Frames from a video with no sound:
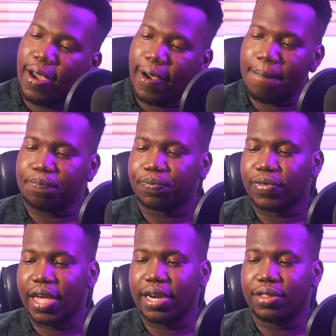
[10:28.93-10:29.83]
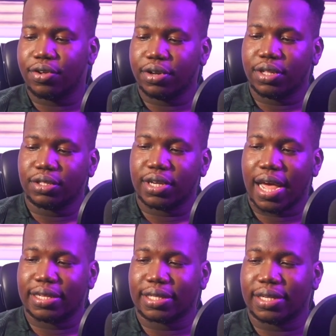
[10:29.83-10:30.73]
And then the third thing to
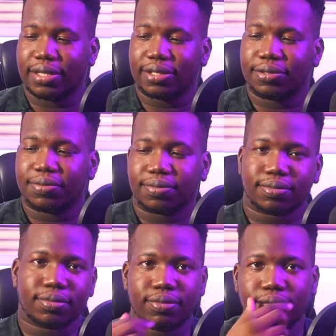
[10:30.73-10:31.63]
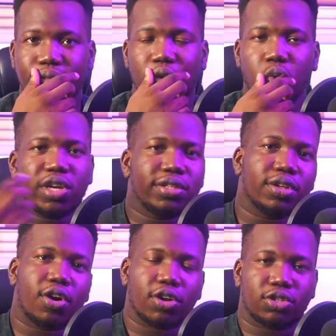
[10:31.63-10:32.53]
ask is, what is
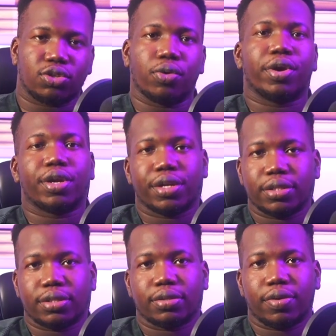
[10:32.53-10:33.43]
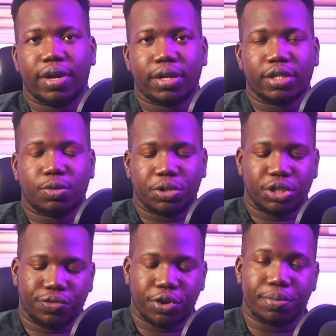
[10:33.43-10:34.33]
the God story in it, right?
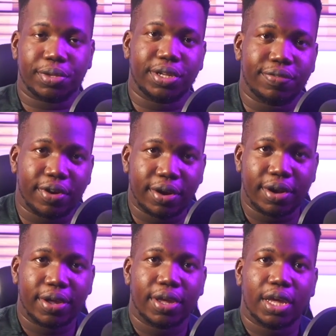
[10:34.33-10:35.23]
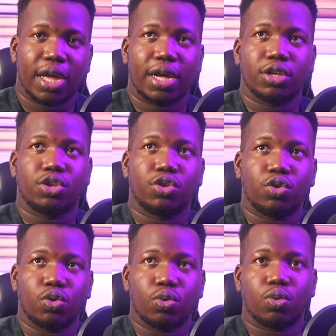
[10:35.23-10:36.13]
Especially if you're a believer,
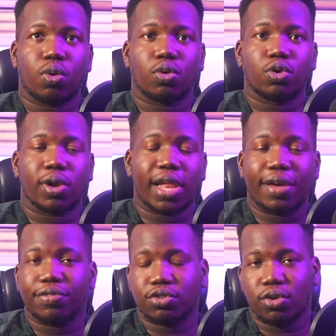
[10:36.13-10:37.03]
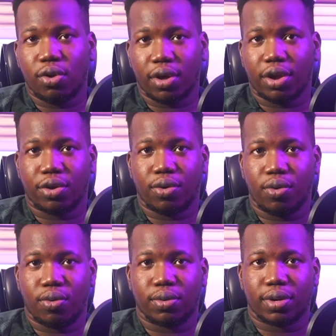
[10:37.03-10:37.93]
your life is no longer your
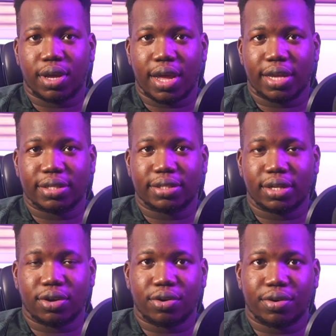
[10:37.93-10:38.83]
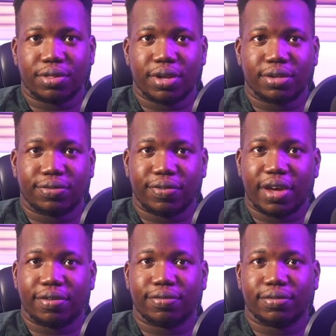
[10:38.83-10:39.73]
own, as Second Corinthians
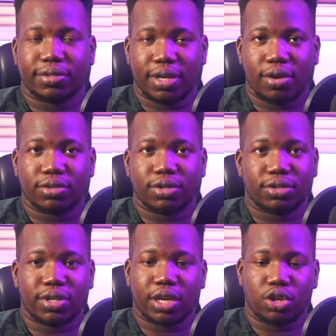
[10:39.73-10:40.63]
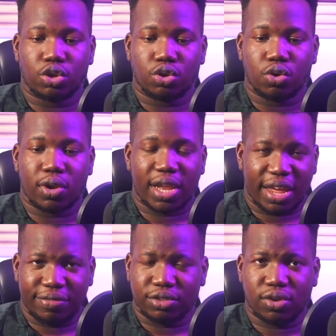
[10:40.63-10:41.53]
5 tells us. Like, your
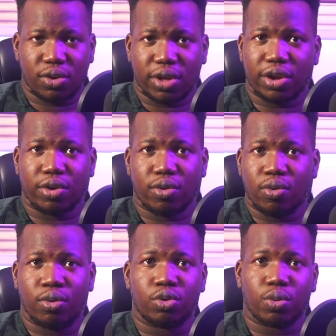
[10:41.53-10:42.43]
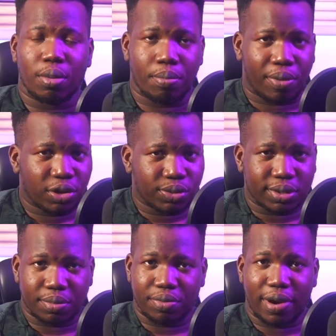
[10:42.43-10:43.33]
life is no longer your own. You were bought
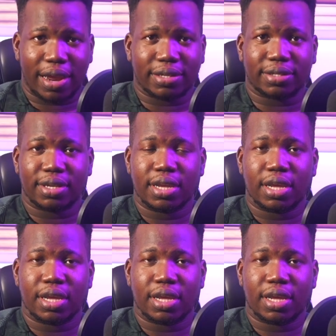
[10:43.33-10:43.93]
with a price.